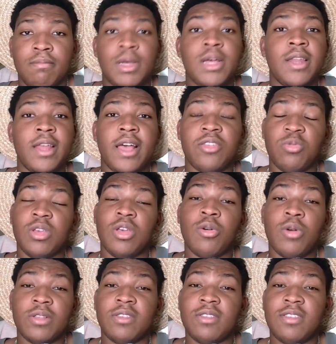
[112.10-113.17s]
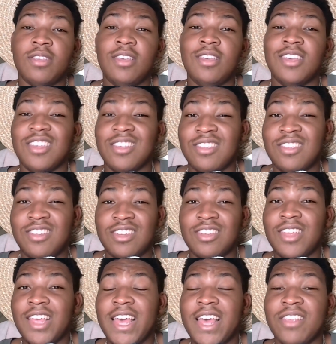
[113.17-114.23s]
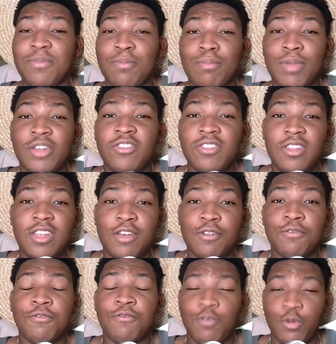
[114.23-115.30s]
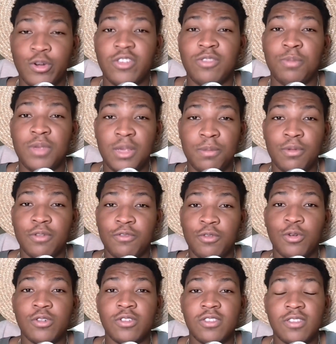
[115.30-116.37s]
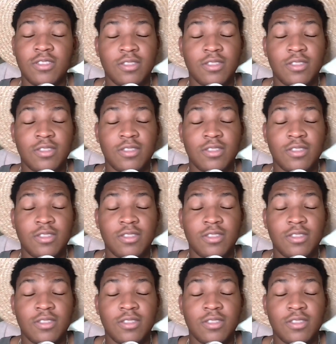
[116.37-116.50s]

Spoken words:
But as we go on to see, he still has much love for his people, of course.